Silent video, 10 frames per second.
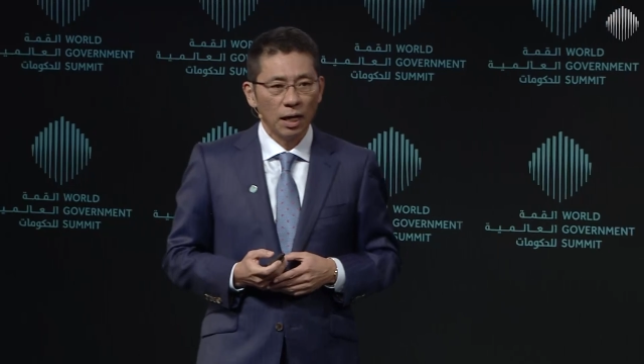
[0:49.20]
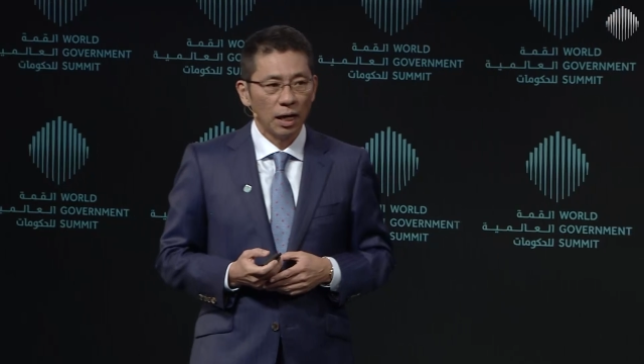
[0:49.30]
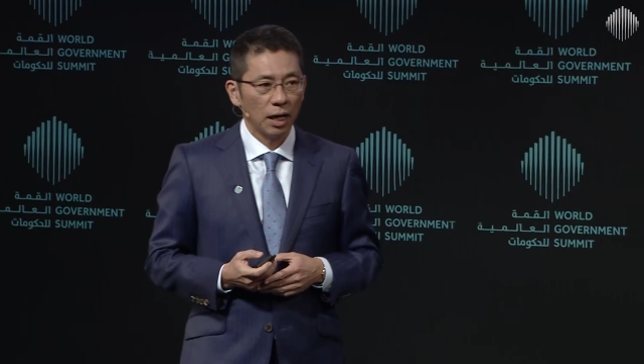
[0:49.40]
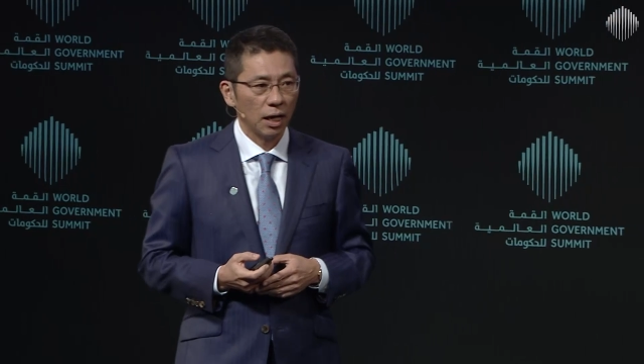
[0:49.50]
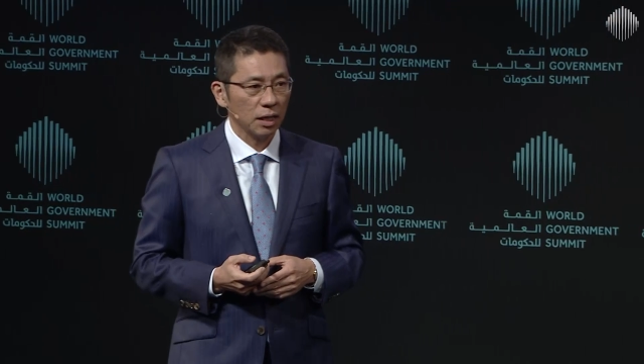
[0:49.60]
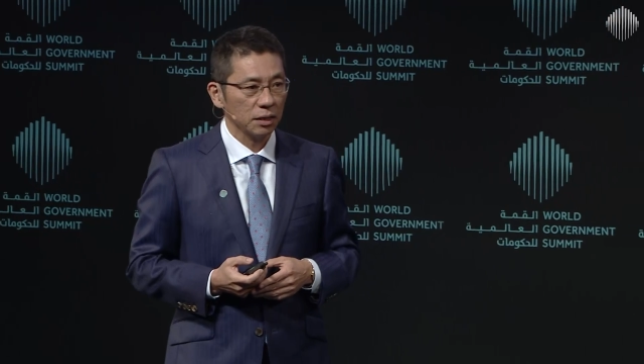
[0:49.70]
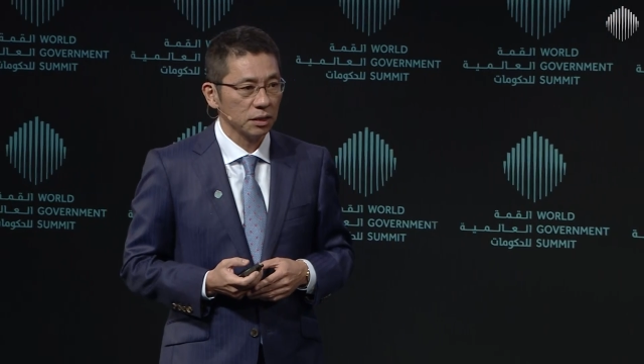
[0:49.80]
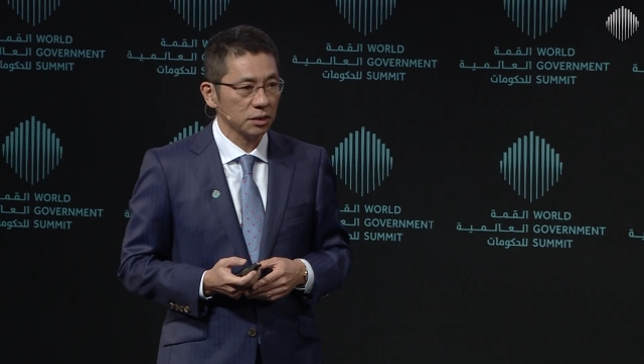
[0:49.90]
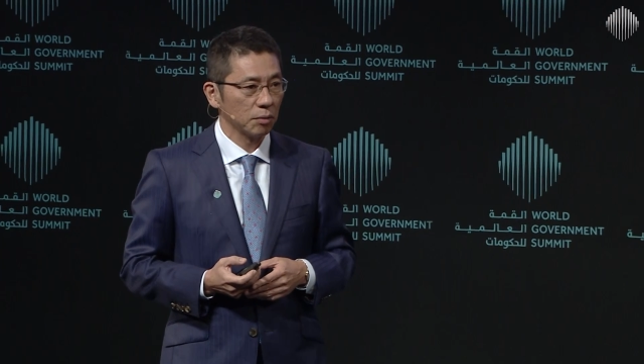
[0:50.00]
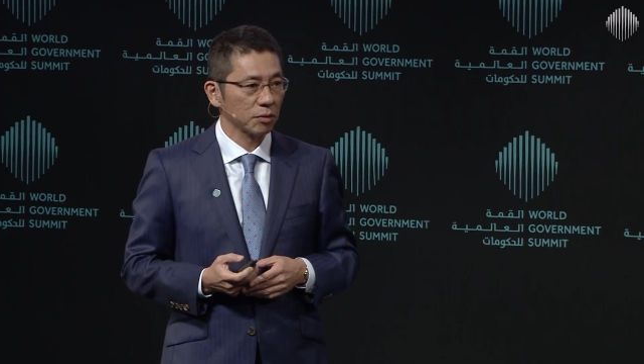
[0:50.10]

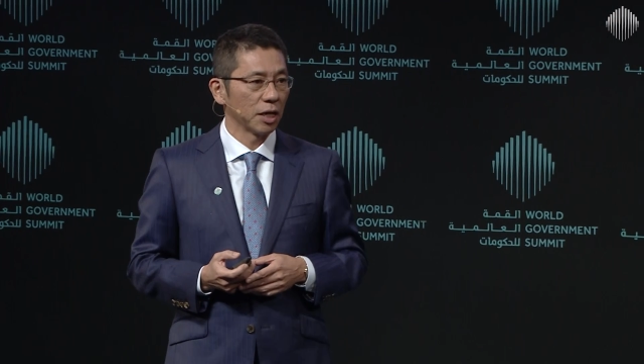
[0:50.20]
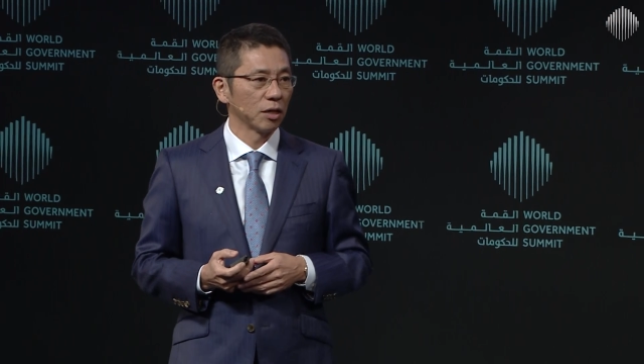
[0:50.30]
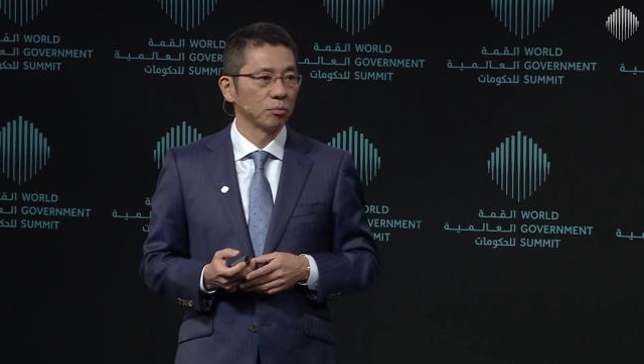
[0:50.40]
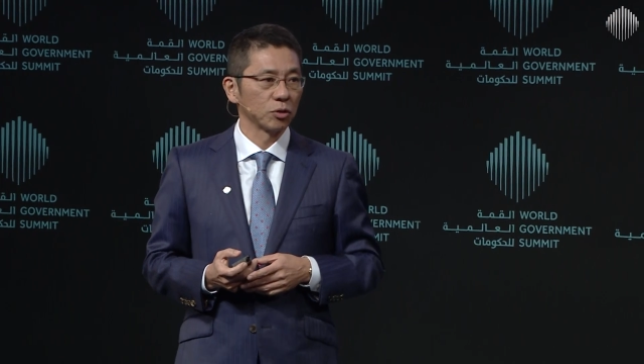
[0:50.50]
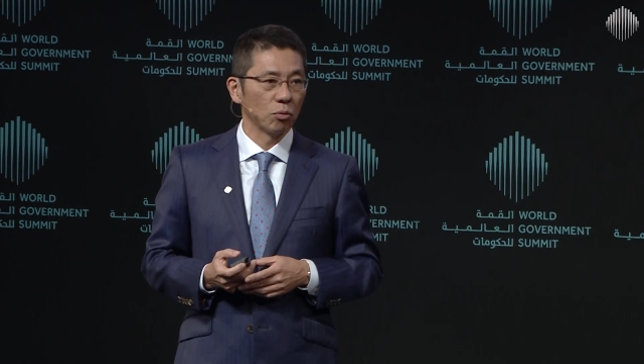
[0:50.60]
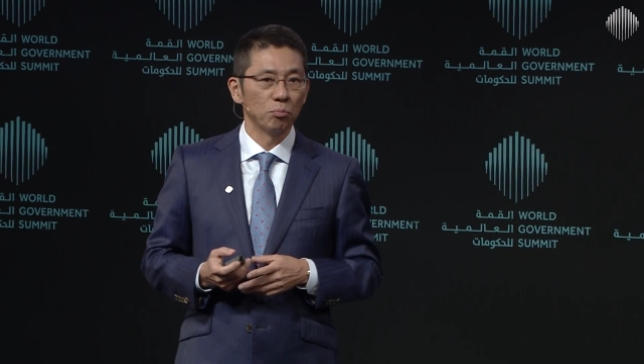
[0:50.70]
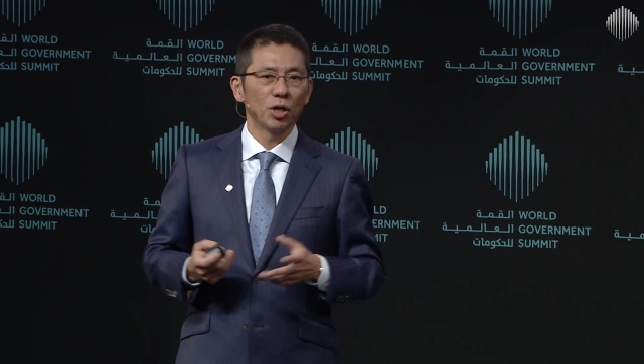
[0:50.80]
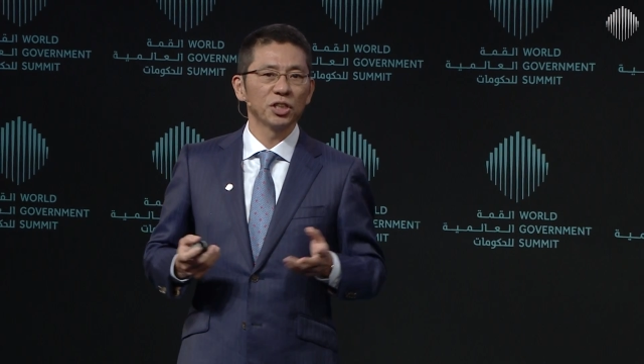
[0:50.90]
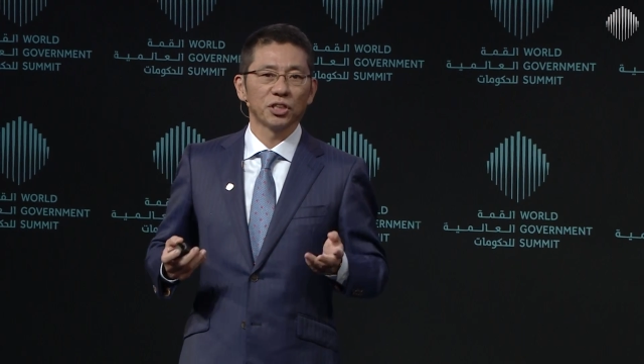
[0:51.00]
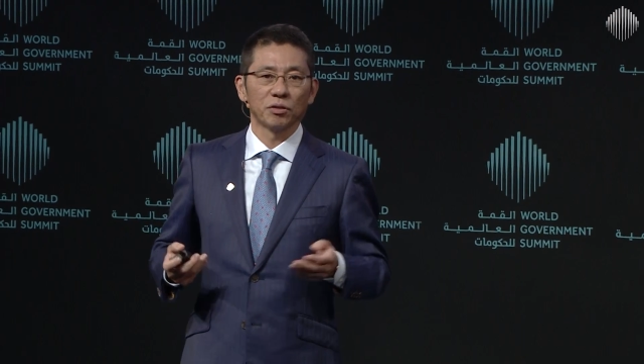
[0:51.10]
kind of
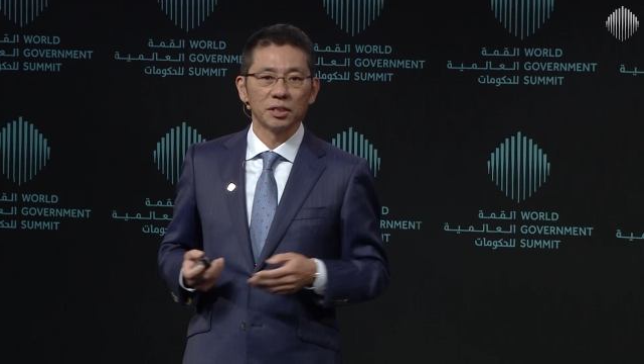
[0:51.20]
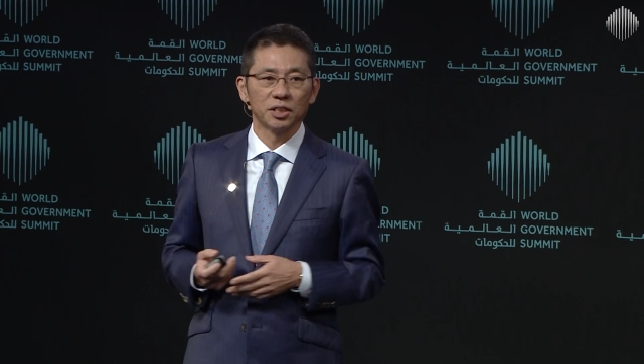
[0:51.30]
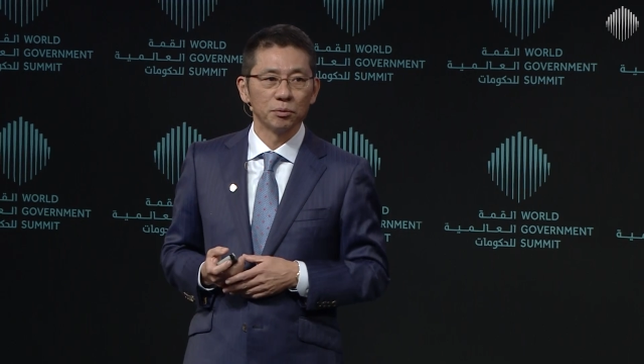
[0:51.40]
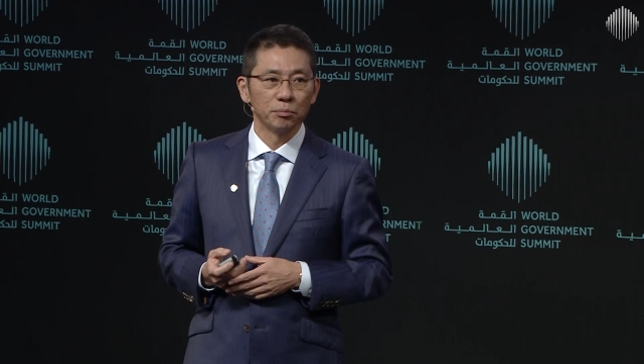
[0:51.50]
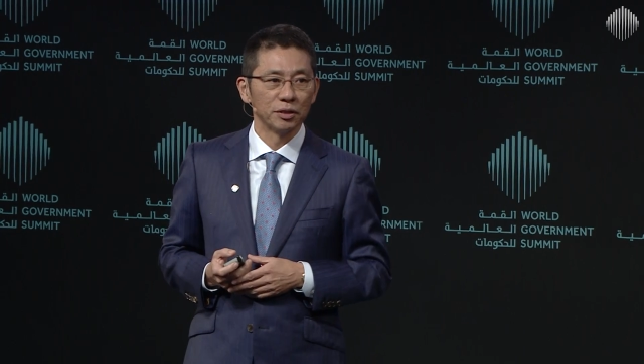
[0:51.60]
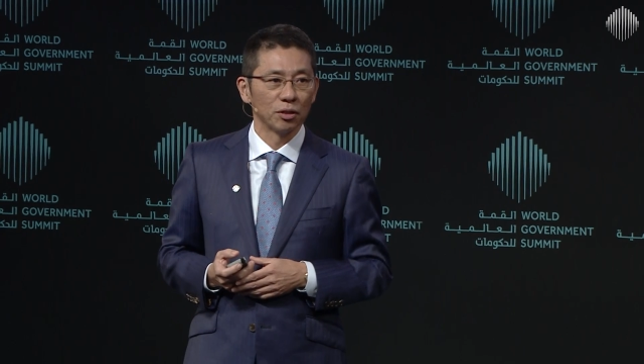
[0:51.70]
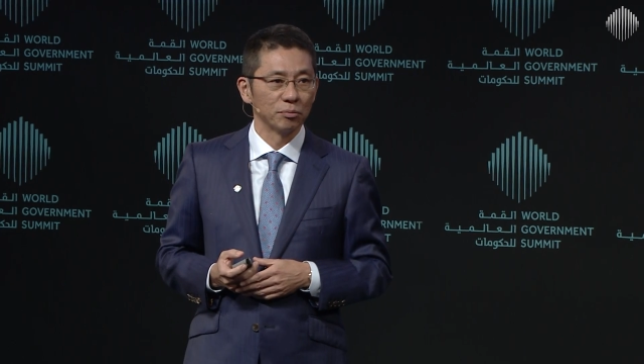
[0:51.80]
commercial achievement